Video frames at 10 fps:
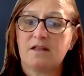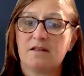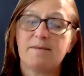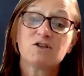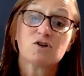
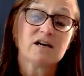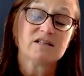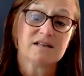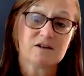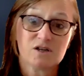And the master
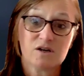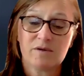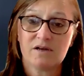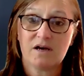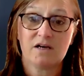class is actually
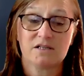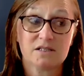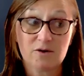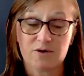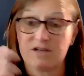going to be
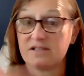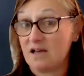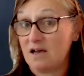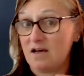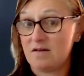a
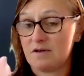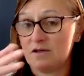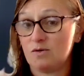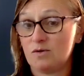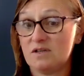series. I'm
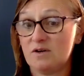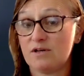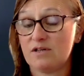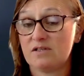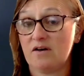going to do a
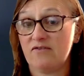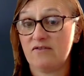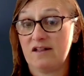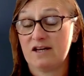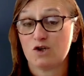series
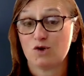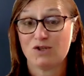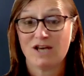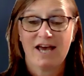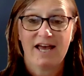of
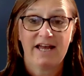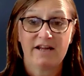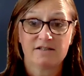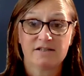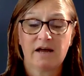lectures
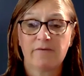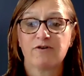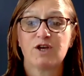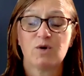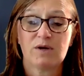and
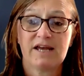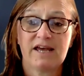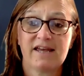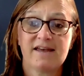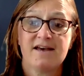time for
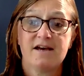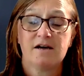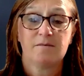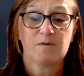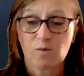Q&A.
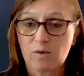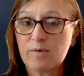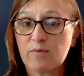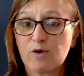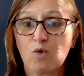There
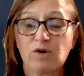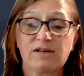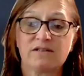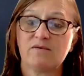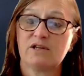will be
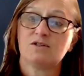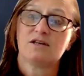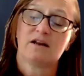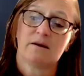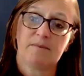recordings, and when
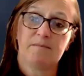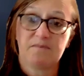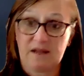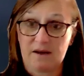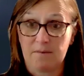you sign up
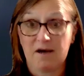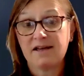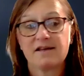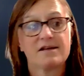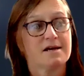and
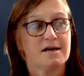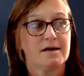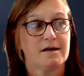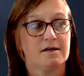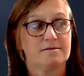buy it,
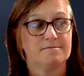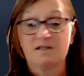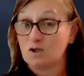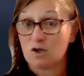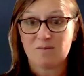
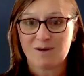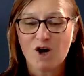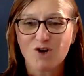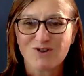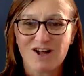it's going to
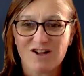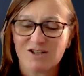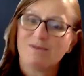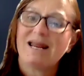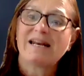be $100,
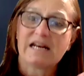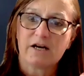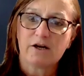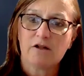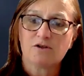
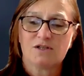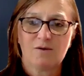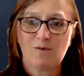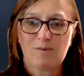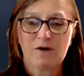$99.
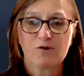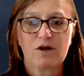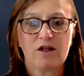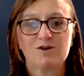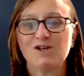It won't be
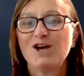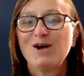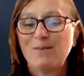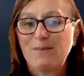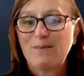$100,
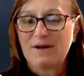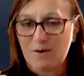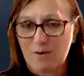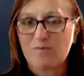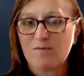
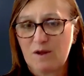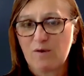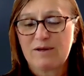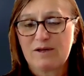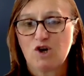but
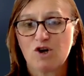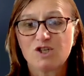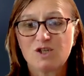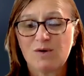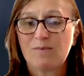there will be a
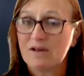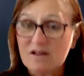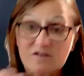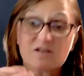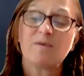charge to it
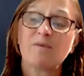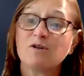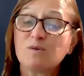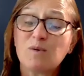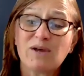because it's going to
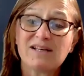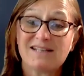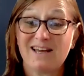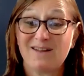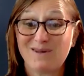be multiple
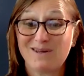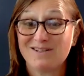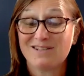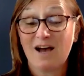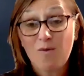weeks, and
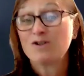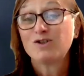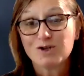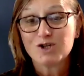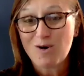because I
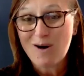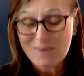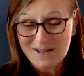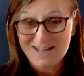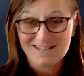want you to show
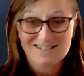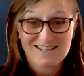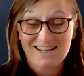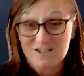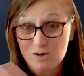up
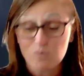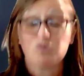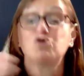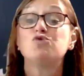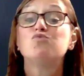and
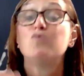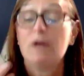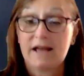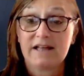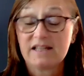to
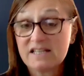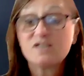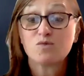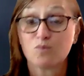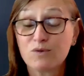at
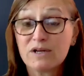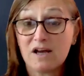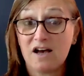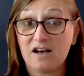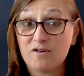least
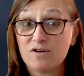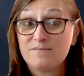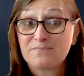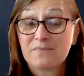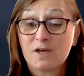
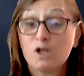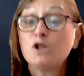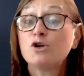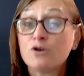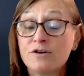
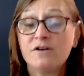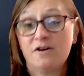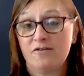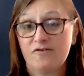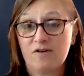
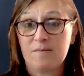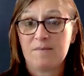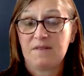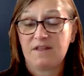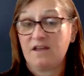learn
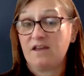from